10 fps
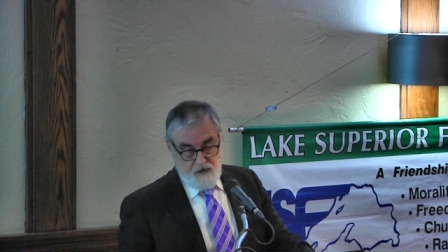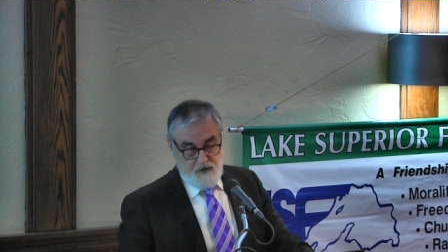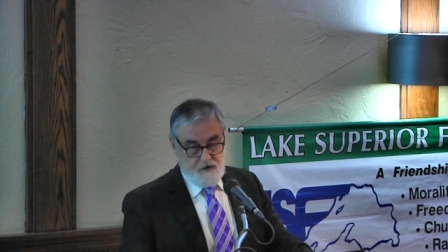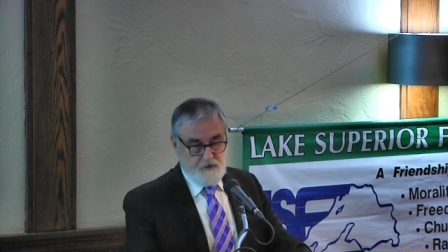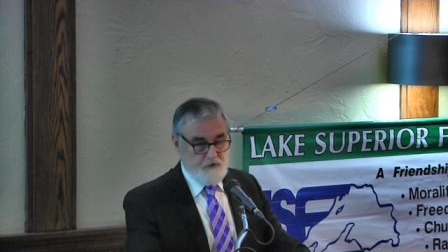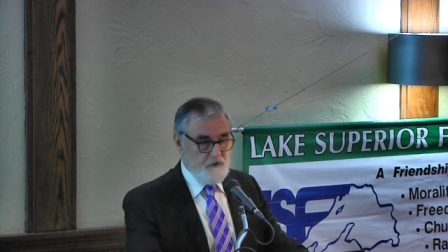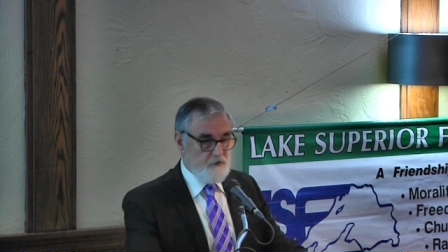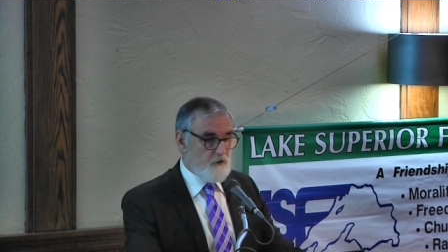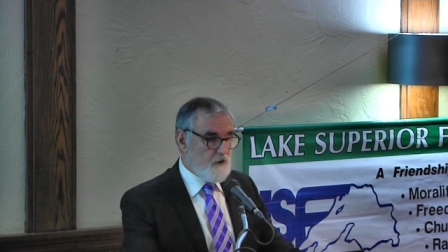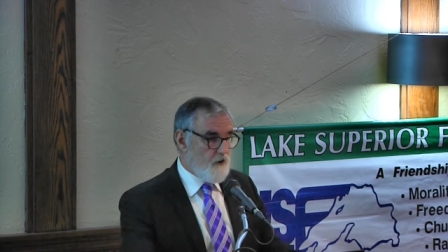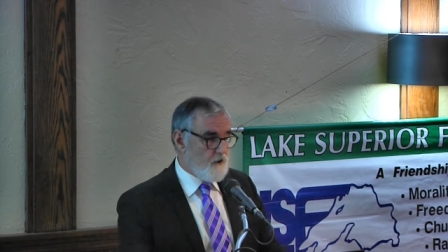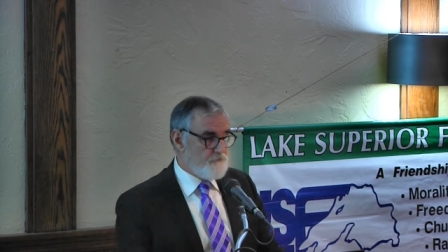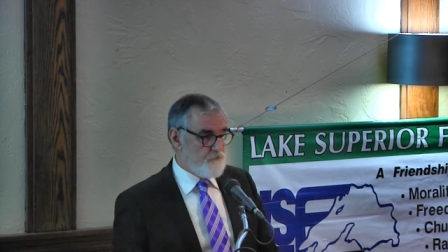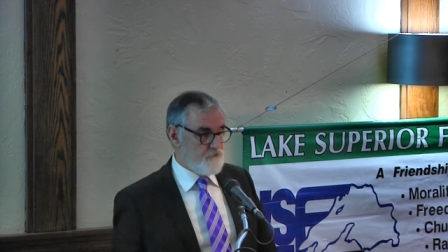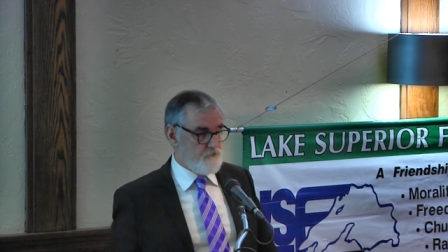And in uh,
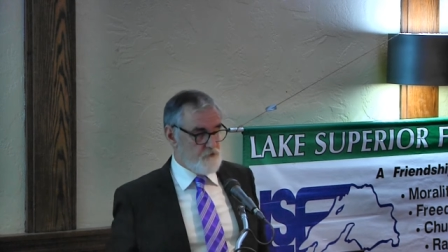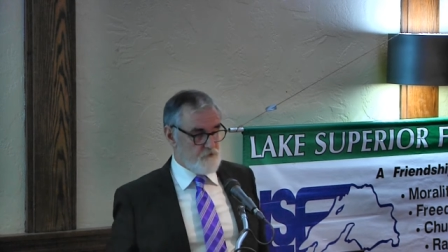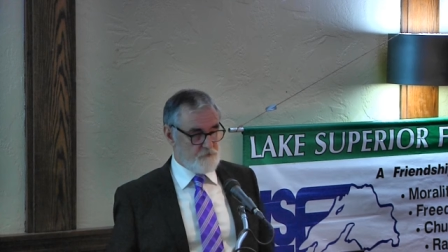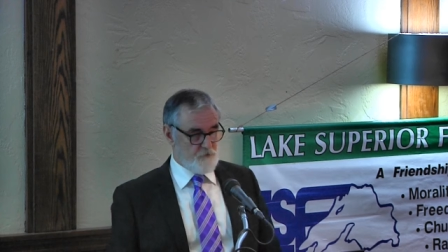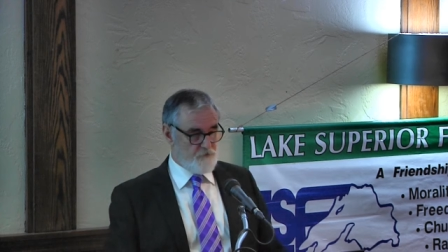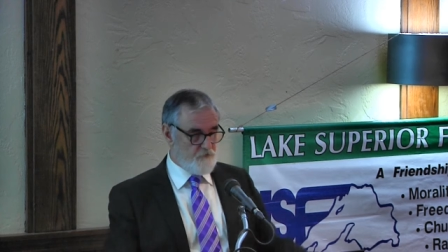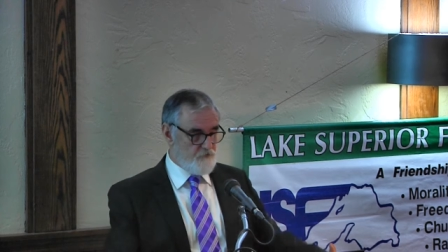office, you're supposed to